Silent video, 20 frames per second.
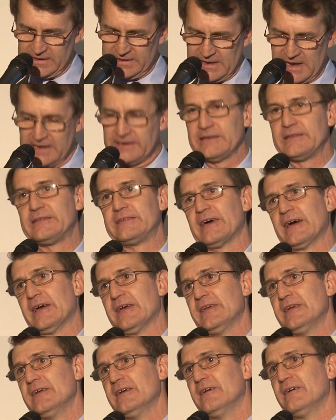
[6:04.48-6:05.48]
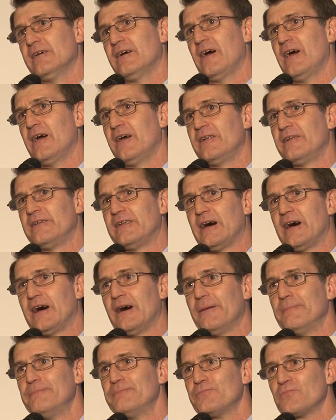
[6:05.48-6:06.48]
Niente. And
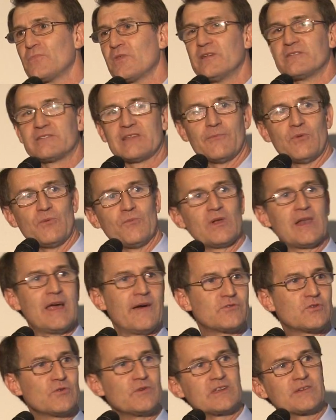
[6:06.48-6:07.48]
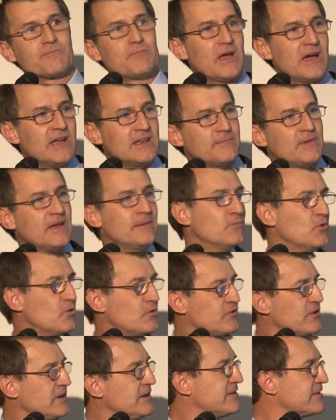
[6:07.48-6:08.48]
someone will have to explain to me in more
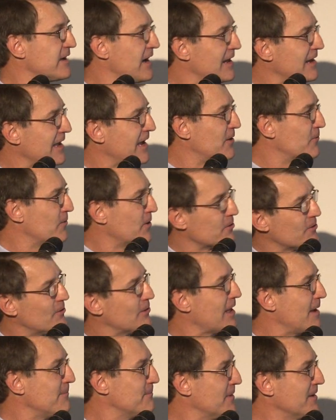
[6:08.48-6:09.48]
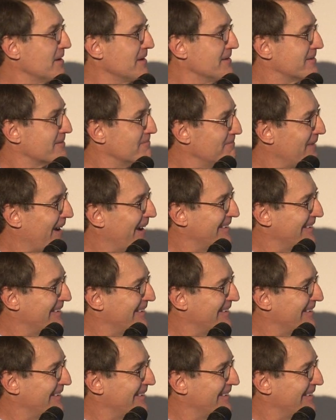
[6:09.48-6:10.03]
detail later what all that means,